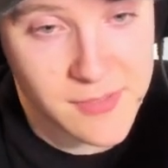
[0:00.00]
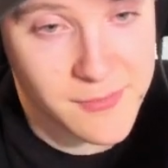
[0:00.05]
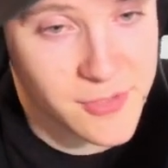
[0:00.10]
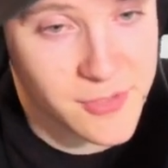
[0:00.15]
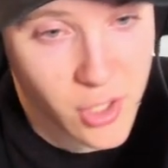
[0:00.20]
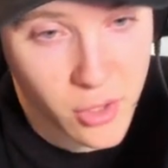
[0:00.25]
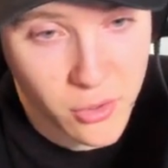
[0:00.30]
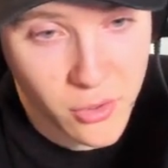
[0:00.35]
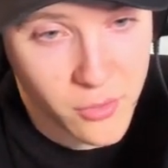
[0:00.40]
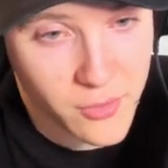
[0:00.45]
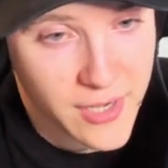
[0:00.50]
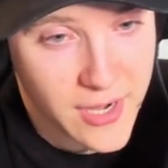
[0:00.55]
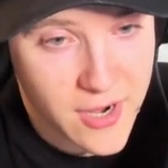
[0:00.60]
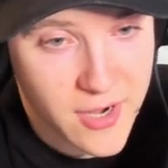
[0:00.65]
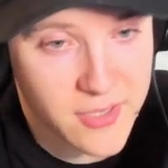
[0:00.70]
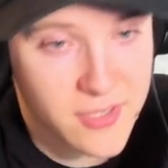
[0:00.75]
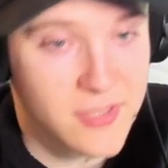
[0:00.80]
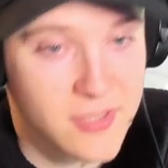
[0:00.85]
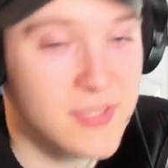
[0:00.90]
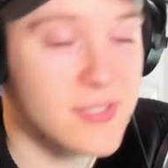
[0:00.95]
Some solo
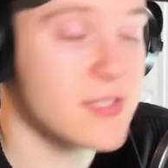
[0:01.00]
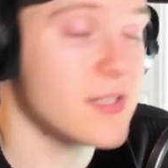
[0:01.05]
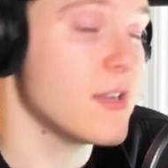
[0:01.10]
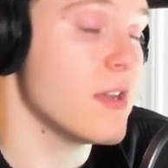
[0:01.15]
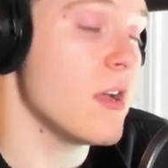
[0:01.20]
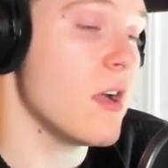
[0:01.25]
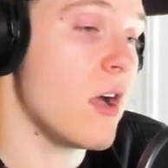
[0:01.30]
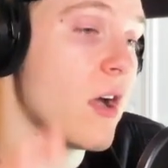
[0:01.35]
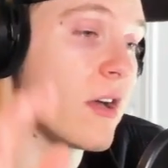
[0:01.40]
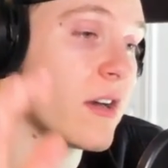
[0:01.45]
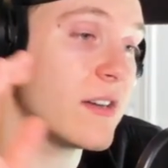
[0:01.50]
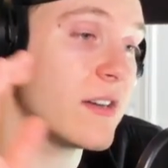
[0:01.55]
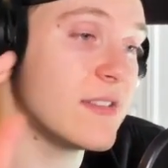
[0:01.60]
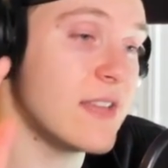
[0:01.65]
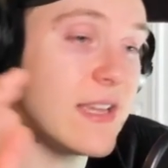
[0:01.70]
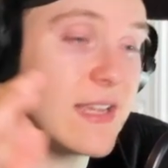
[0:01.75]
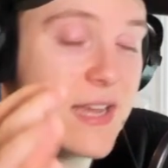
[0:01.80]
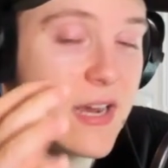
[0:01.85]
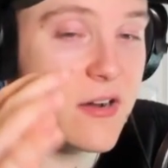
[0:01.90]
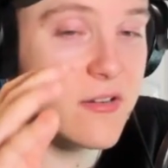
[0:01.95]
characters are going to
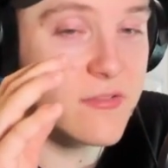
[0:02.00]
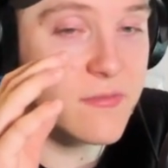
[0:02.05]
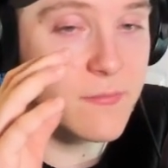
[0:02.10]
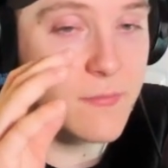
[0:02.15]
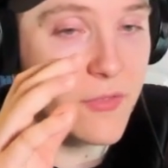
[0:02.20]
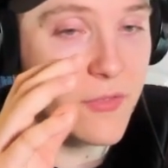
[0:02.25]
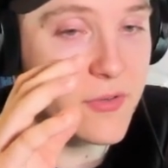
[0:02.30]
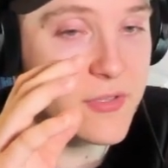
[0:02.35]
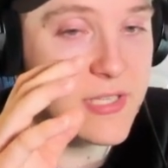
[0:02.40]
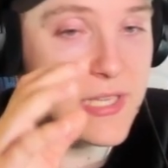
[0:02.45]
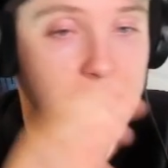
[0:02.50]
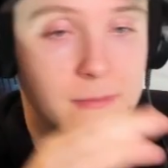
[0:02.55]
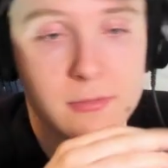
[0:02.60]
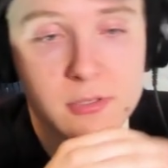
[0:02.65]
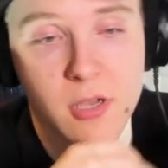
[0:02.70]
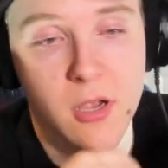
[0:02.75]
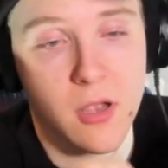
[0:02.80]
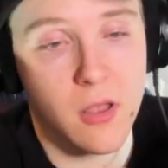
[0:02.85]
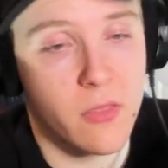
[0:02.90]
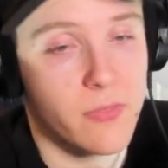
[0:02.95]
take care of some other
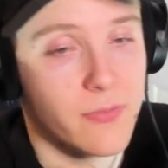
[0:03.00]
teams.